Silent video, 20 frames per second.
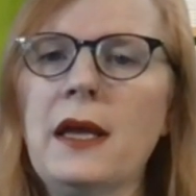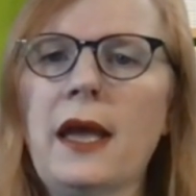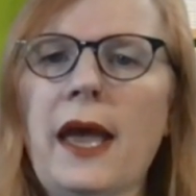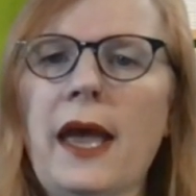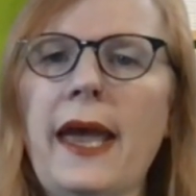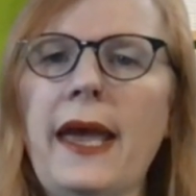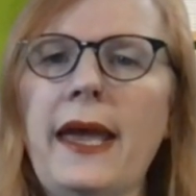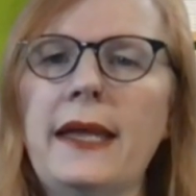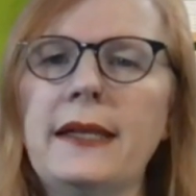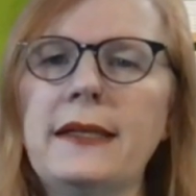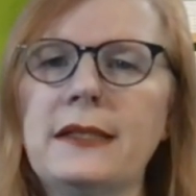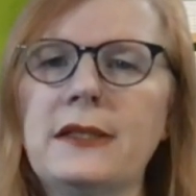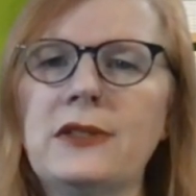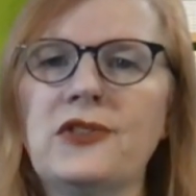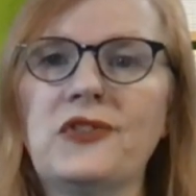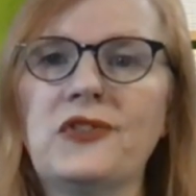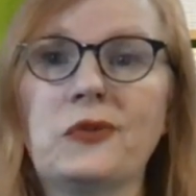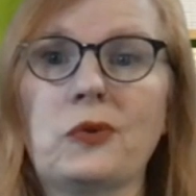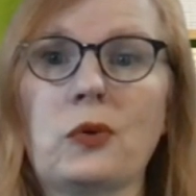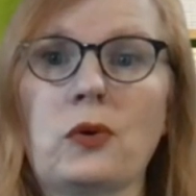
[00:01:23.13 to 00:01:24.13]
and into
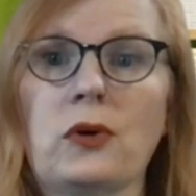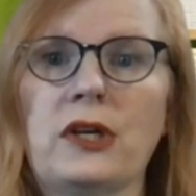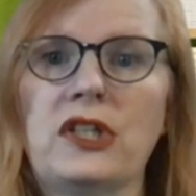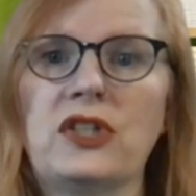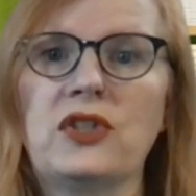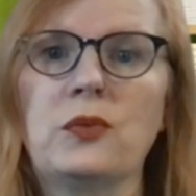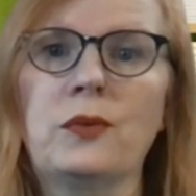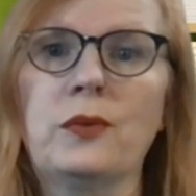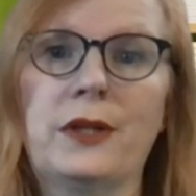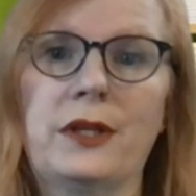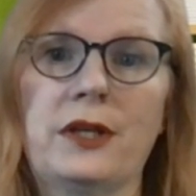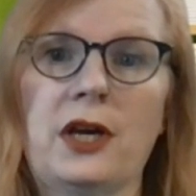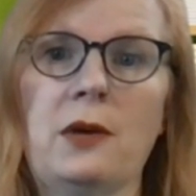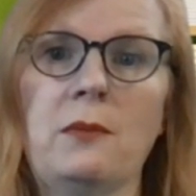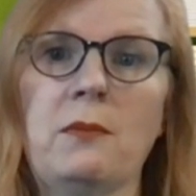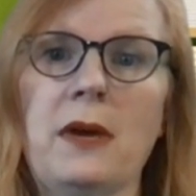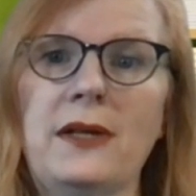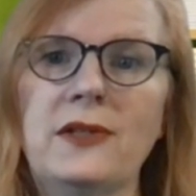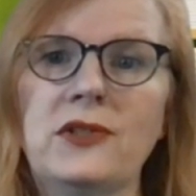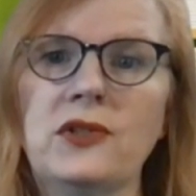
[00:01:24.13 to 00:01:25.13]
storage within our
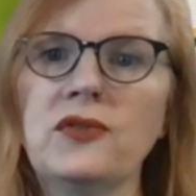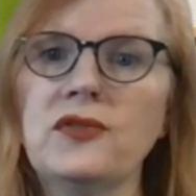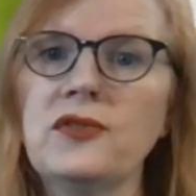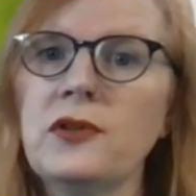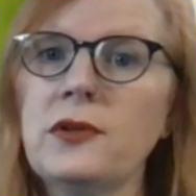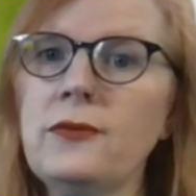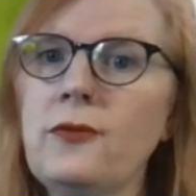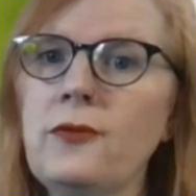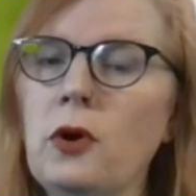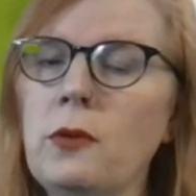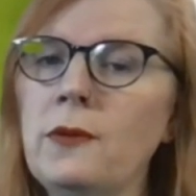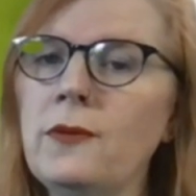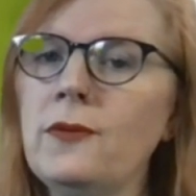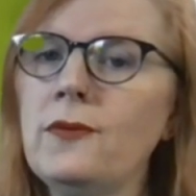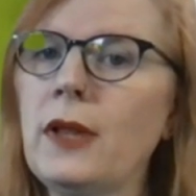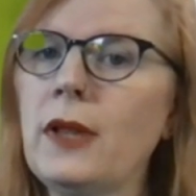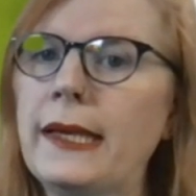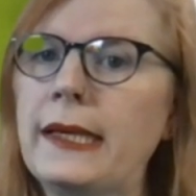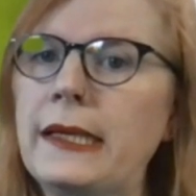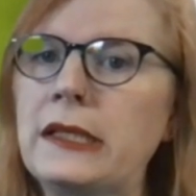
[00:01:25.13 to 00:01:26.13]
muscles in the form of
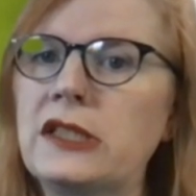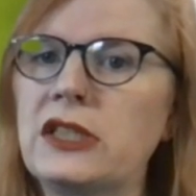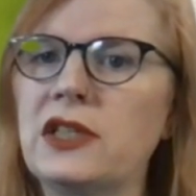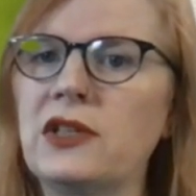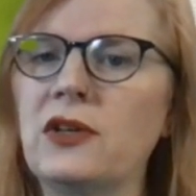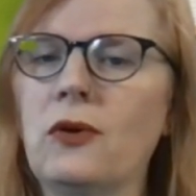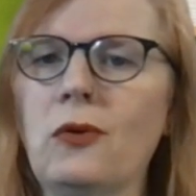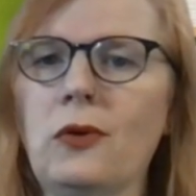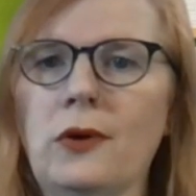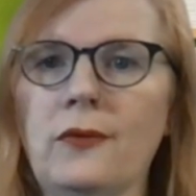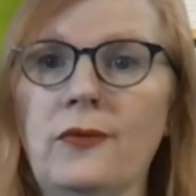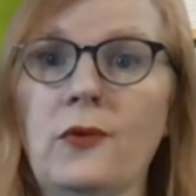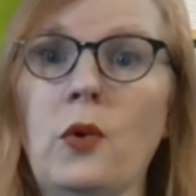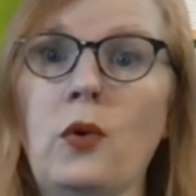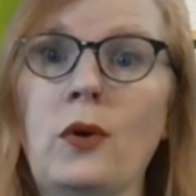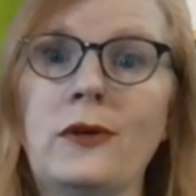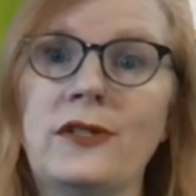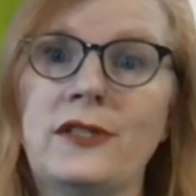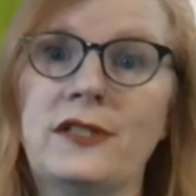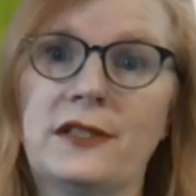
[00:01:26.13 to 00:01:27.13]
glycogen, or of
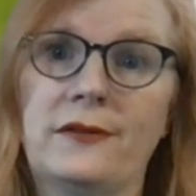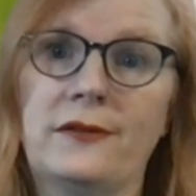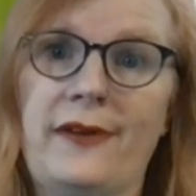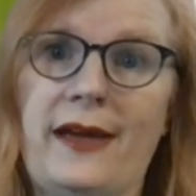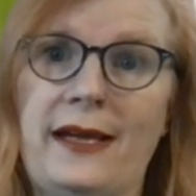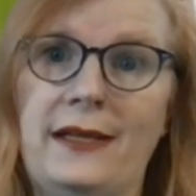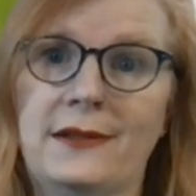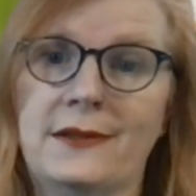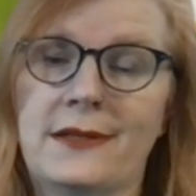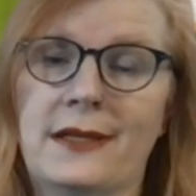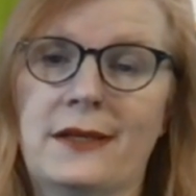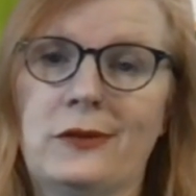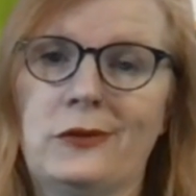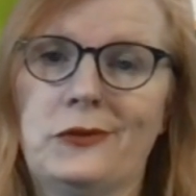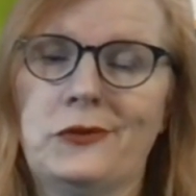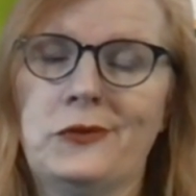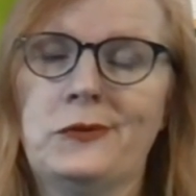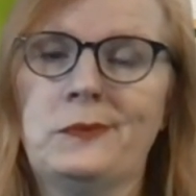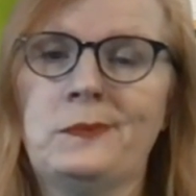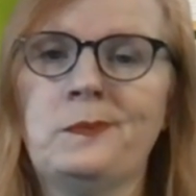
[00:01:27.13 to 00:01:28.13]
course into fat
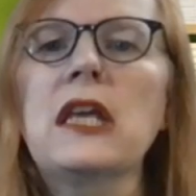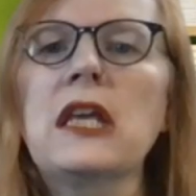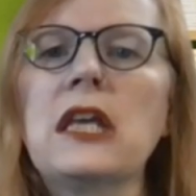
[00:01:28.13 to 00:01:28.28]
cells.